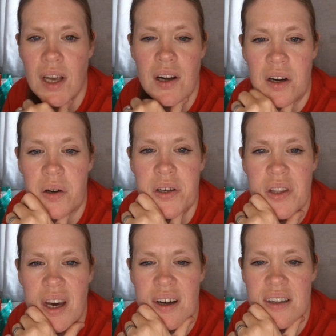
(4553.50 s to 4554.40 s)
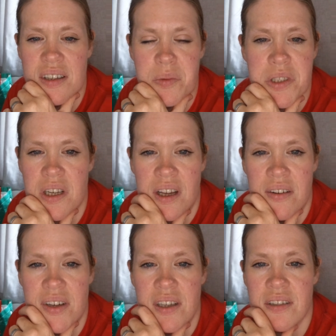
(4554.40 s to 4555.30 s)
Oh, are you that hard up you don't have
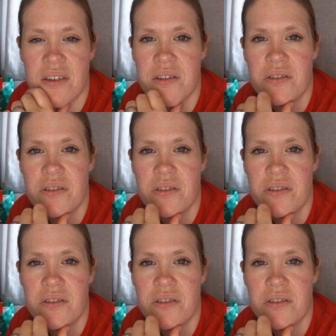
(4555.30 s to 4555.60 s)
any socks